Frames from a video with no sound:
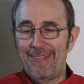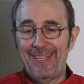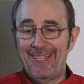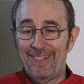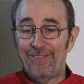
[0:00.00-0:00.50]

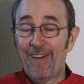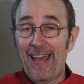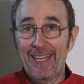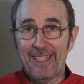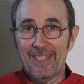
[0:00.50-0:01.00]
in
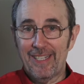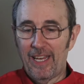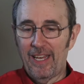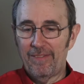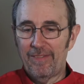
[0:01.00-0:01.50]
defiance
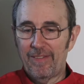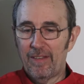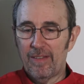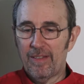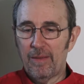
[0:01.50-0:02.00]
of
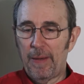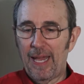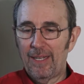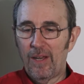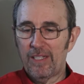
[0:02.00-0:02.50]
the
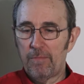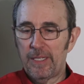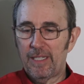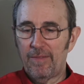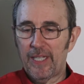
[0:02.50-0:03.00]
bylaws of
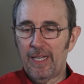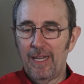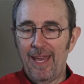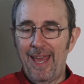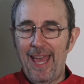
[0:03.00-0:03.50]
Pacifica
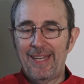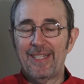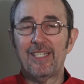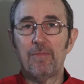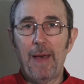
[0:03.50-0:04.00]
and
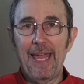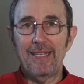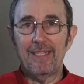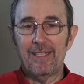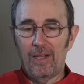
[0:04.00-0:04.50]

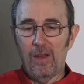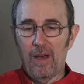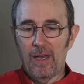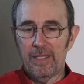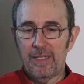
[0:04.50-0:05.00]
despite the
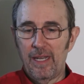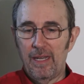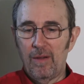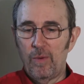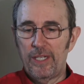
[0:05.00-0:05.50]
laws
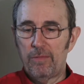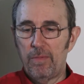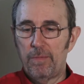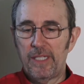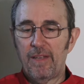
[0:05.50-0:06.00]
which
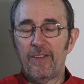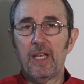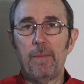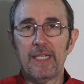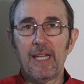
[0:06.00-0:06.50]

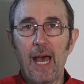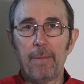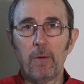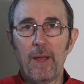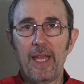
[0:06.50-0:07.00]
Pacifica must
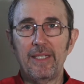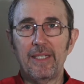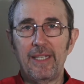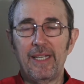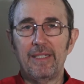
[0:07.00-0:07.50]
operate
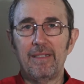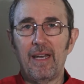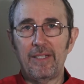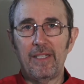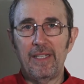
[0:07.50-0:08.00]
in
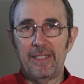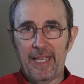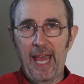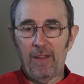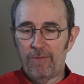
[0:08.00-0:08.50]

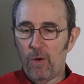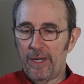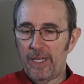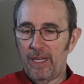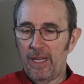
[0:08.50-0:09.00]

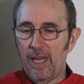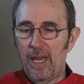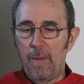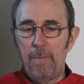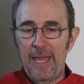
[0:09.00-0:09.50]
California,
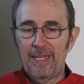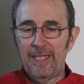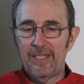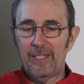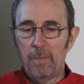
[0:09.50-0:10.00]

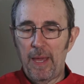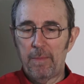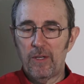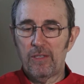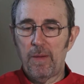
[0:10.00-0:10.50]
mailings to
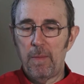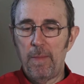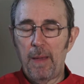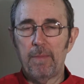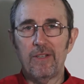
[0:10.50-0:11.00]
members by
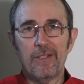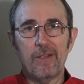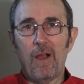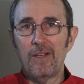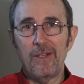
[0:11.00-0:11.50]

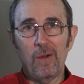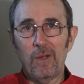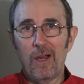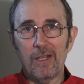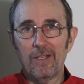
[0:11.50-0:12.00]
members are no
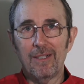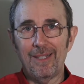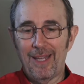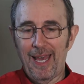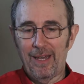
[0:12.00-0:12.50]
longer
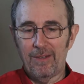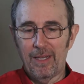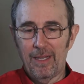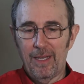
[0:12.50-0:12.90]
allowed.